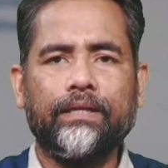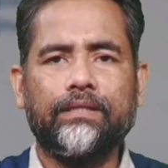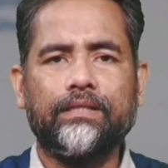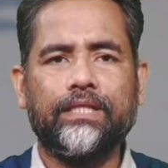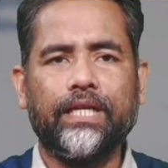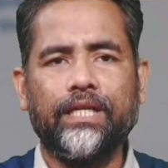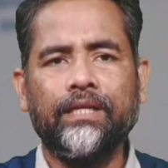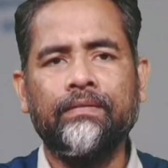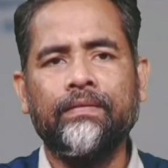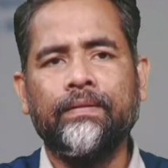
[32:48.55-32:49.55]
training
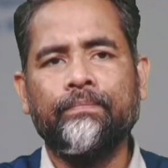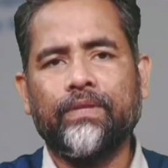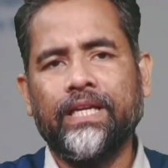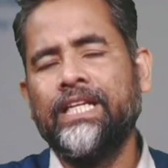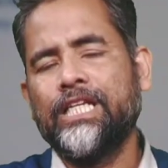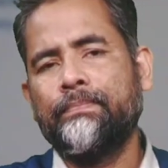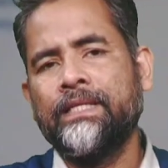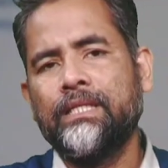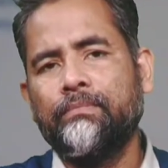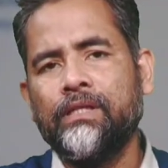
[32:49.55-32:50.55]

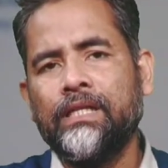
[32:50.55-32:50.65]
indispensable,